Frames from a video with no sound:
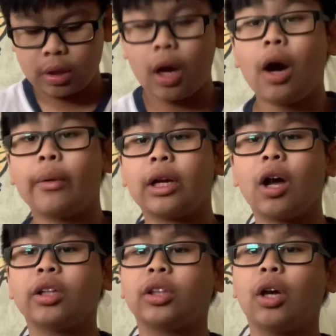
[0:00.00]
Oh, and
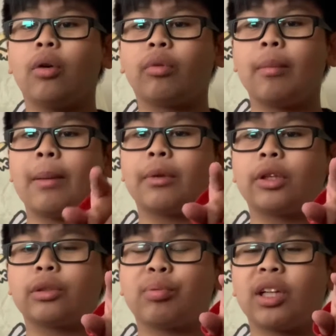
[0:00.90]
also remember
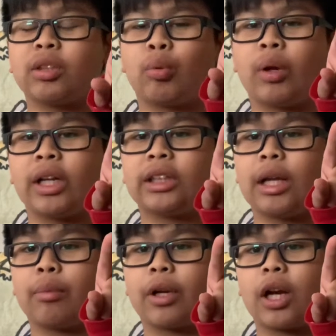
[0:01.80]
those presents when I
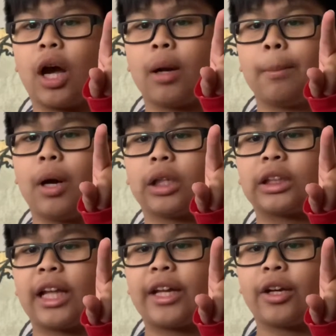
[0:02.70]
said we're gonna
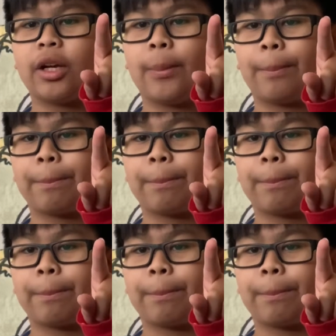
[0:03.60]
unbox later.